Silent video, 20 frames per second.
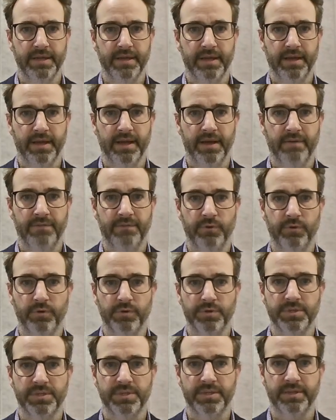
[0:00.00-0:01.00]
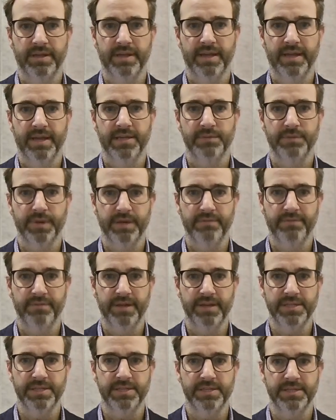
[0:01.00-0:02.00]
Of course, as we
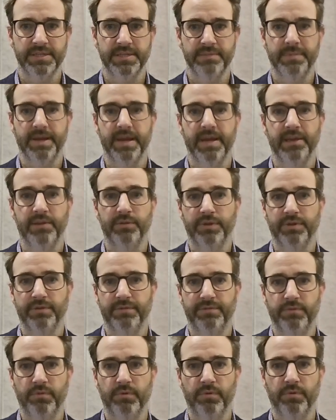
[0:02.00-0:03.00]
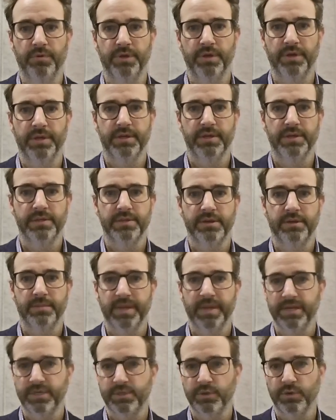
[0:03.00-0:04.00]
invest, it's about looking forward. So I'm
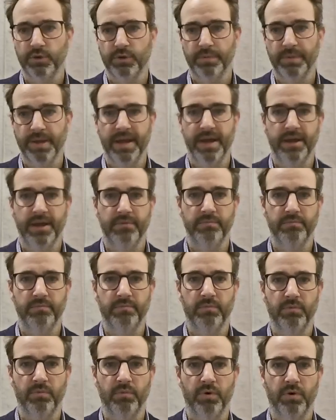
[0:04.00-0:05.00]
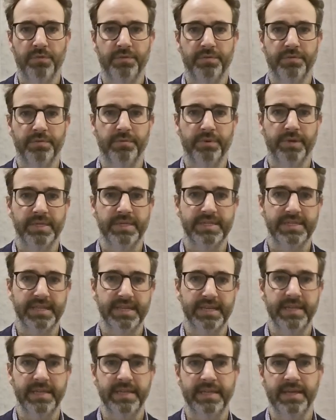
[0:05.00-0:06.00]
here to talk about what we
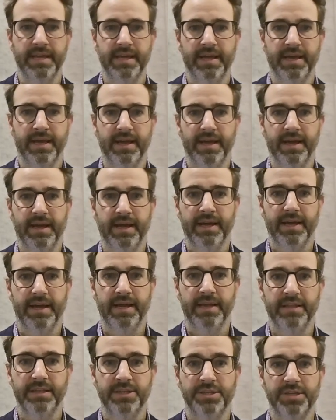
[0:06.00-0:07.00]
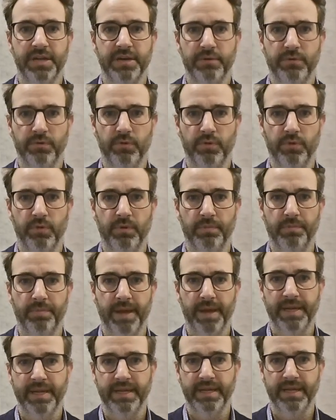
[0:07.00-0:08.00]
see in the general
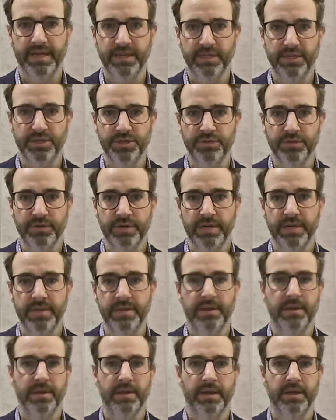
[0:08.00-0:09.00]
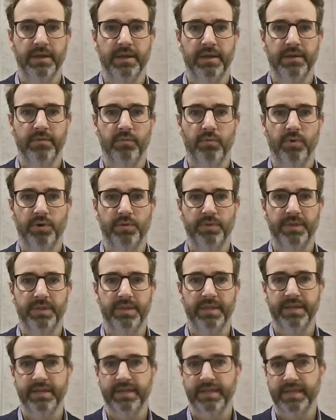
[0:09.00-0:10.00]
banking industry, what we
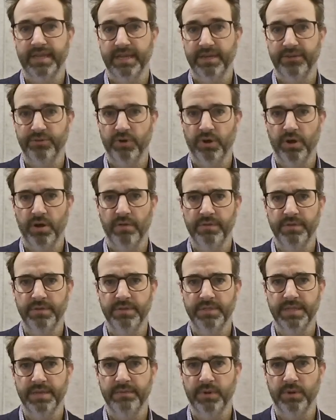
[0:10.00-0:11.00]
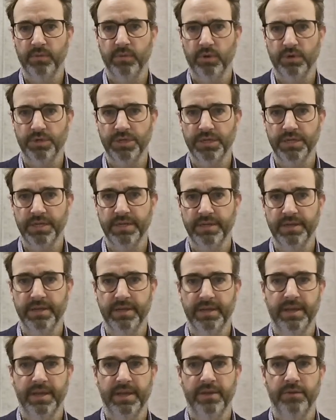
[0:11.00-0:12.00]
think are the key drivers that we're watching,
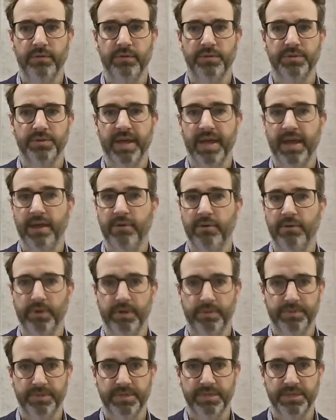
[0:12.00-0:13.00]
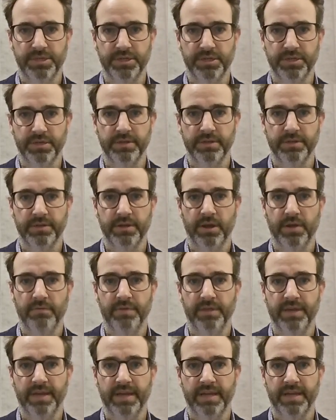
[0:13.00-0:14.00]
and also how we're positioned over
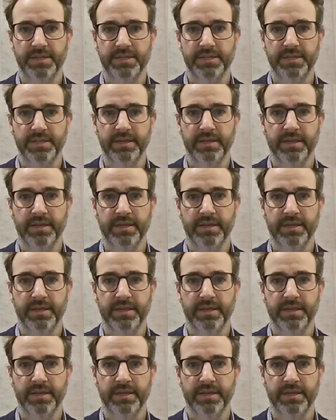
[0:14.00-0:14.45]
the next